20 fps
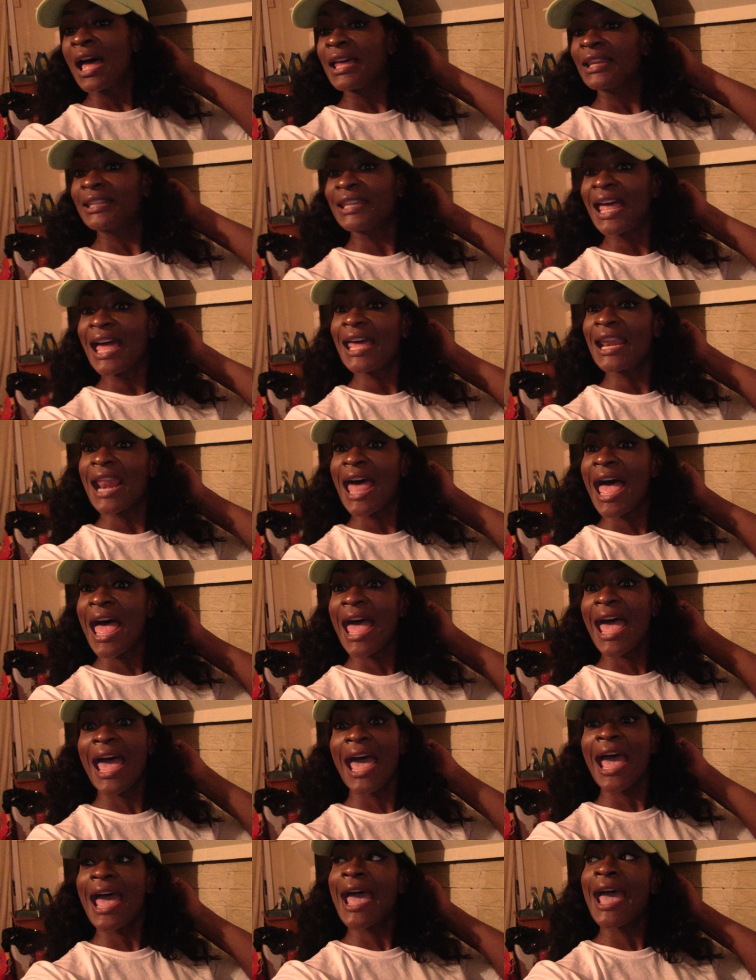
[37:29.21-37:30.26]

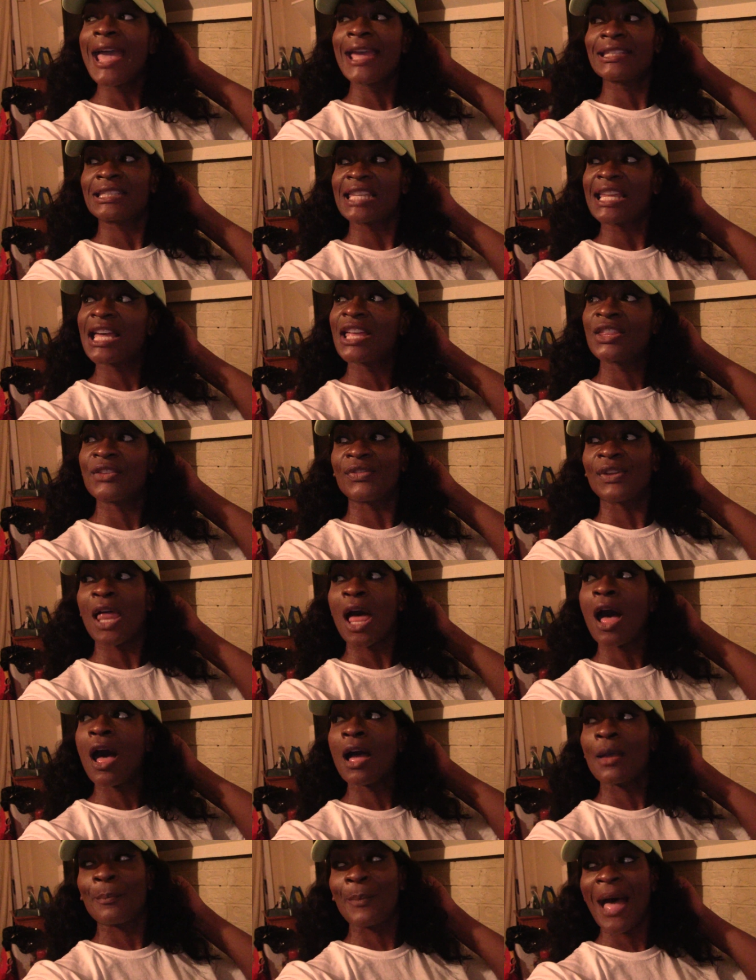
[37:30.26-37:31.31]
Lele, tell the
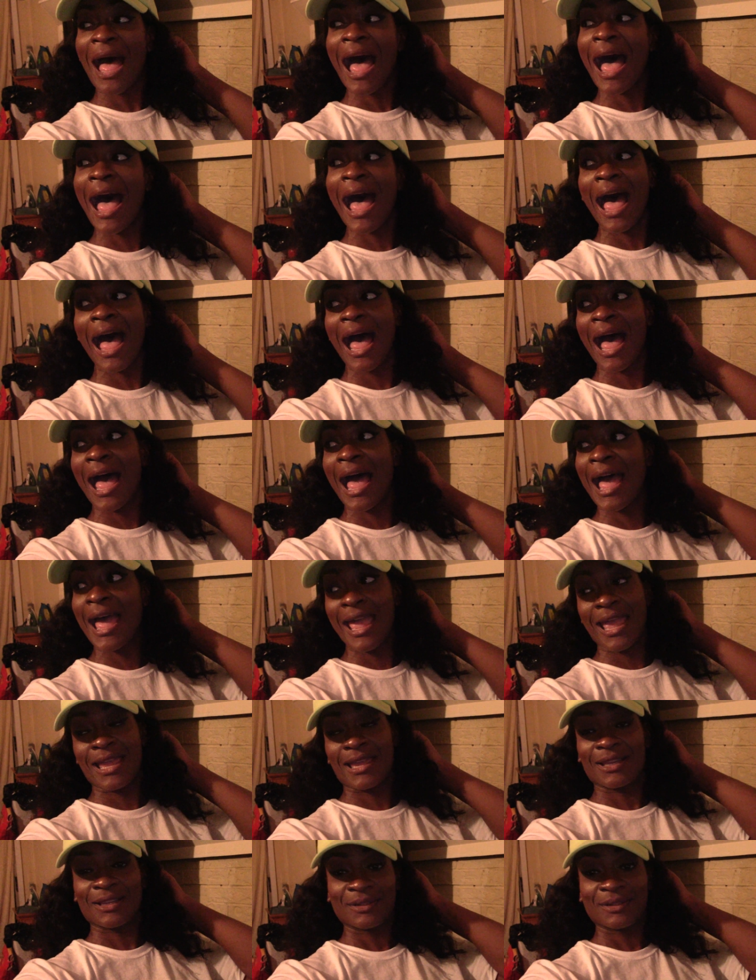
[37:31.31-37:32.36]
vlog bye.